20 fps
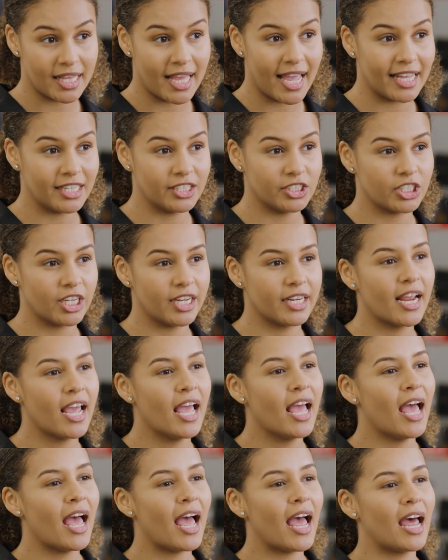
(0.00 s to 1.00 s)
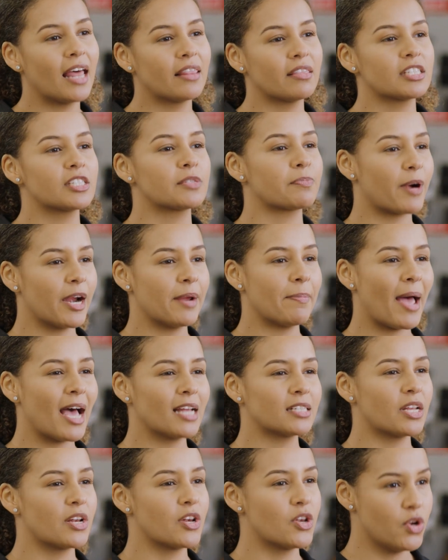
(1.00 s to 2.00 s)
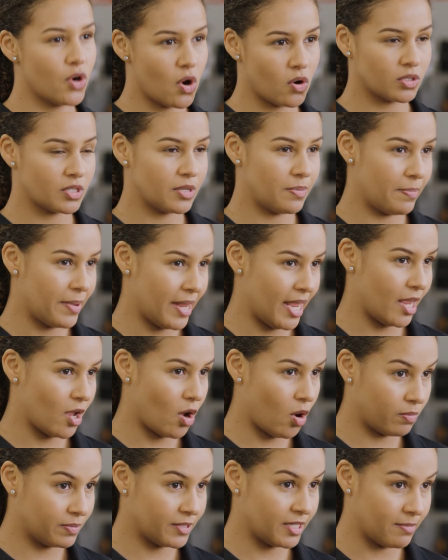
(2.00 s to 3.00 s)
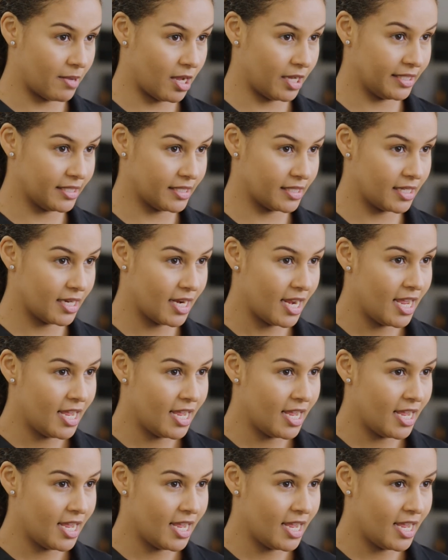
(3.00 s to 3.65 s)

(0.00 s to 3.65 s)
the engine and the spray pattern not being optimized.